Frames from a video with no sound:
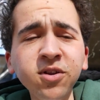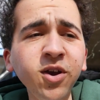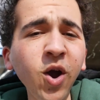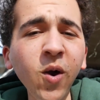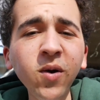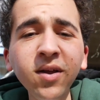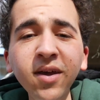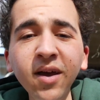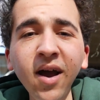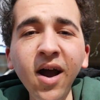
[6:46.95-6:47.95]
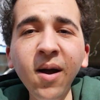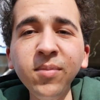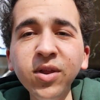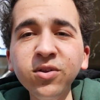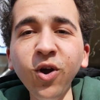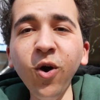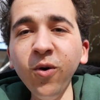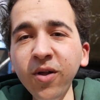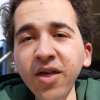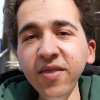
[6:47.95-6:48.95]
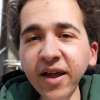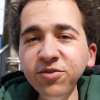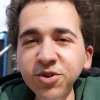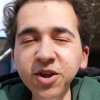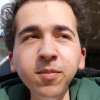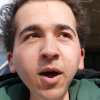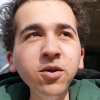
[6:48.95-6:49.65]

to go. So that's just gonna